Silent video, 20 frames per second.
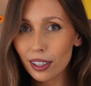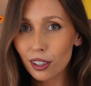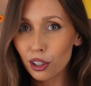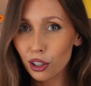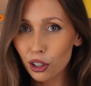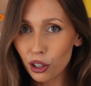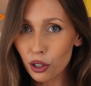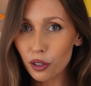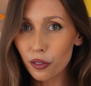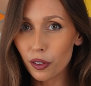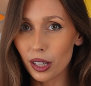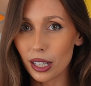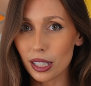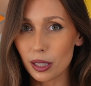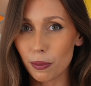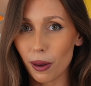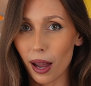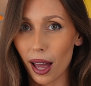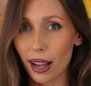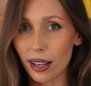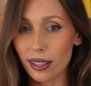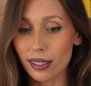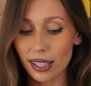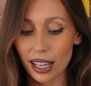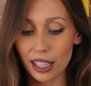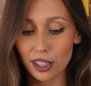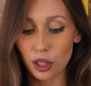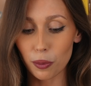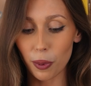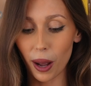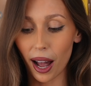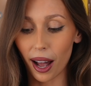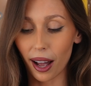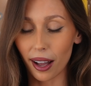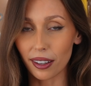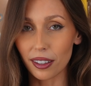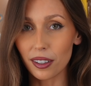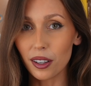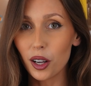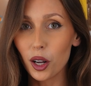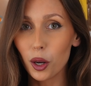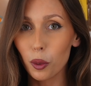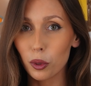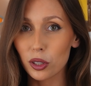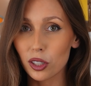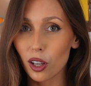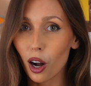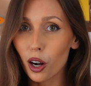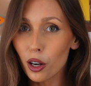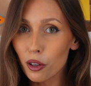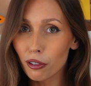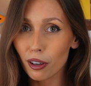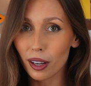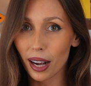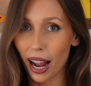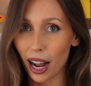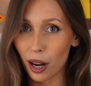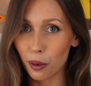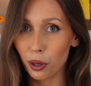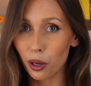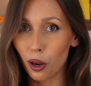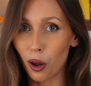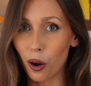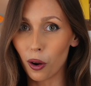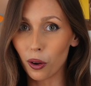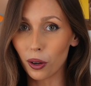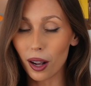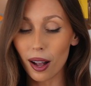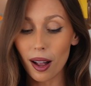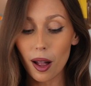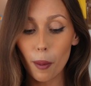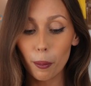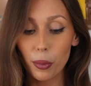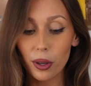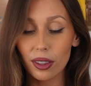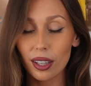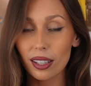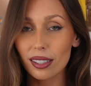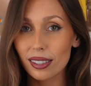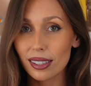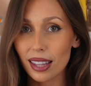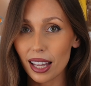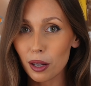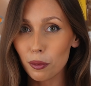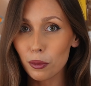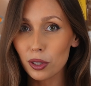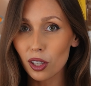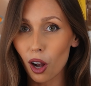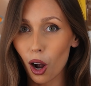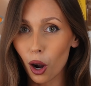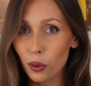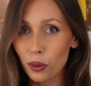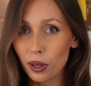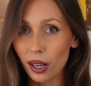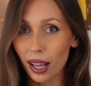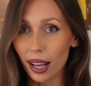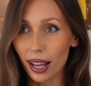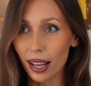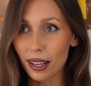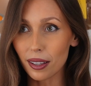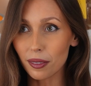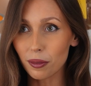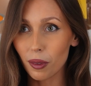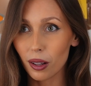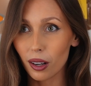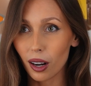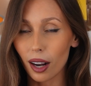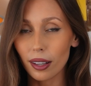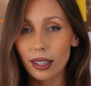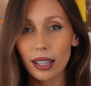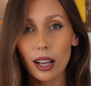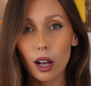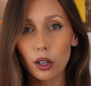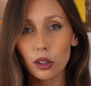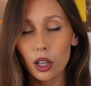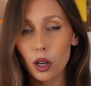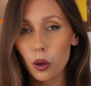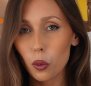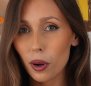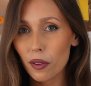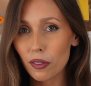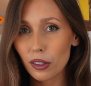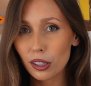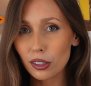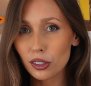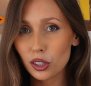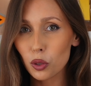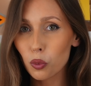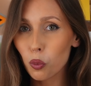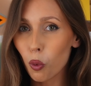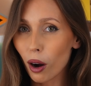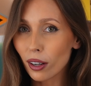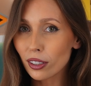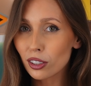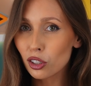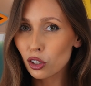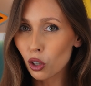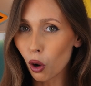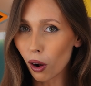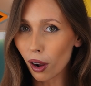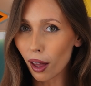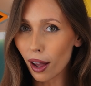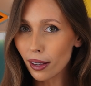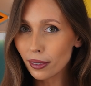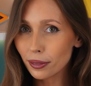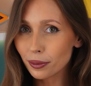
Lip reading: the queue for this place in Japan was over an hour long, but this thing was only, I think the equivalent to $1.